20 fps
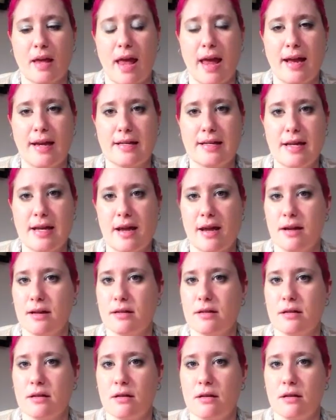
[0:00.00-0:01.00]

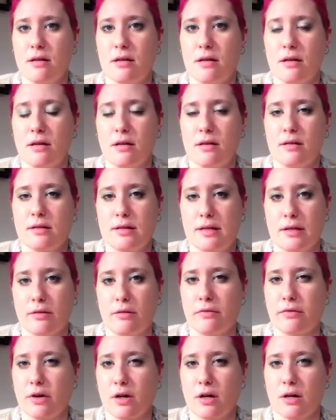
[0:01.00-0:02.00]
antiqued
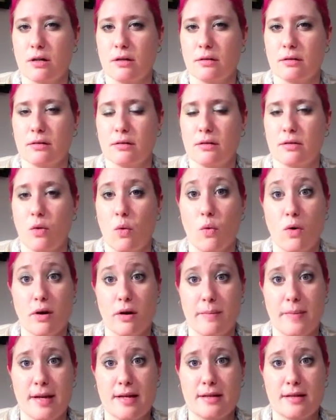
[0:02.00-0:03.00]
silver
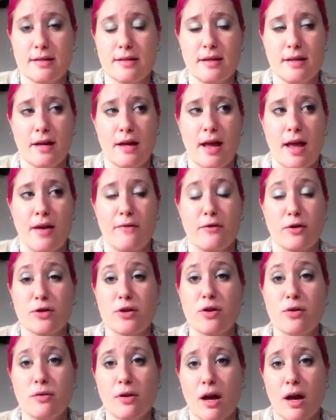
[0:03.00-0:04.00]
ornament for
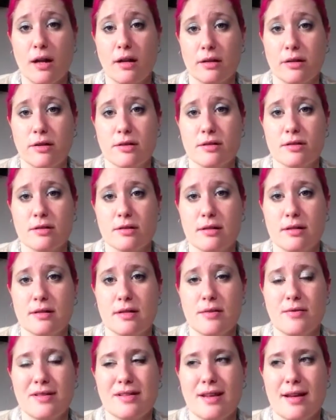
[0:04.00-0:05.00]
$2 because
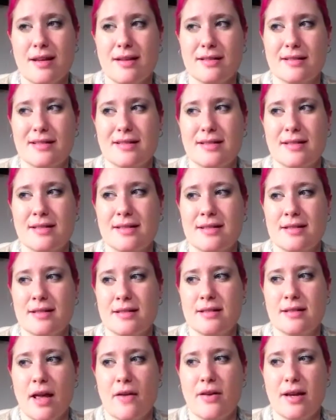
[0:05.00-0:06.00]
it was like
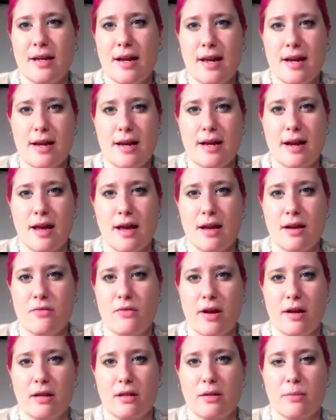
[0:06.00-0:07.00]
$7.99
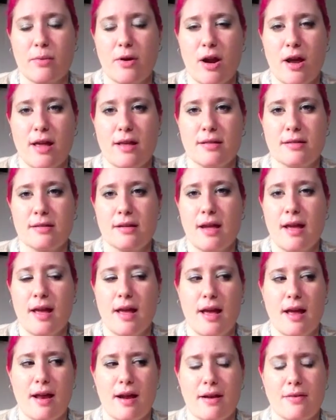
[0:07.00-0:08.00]
regular price,
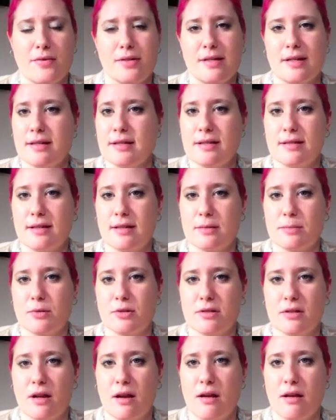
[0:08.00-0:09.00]
and it was
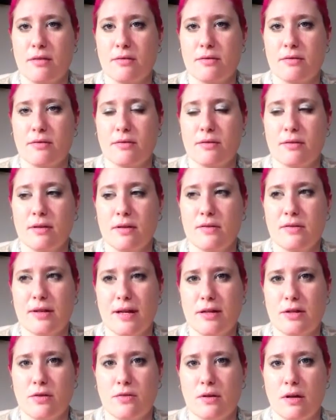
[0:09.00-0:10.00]
66% off. It was
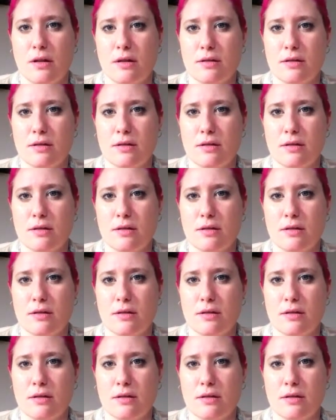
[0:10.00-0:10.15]
like $2.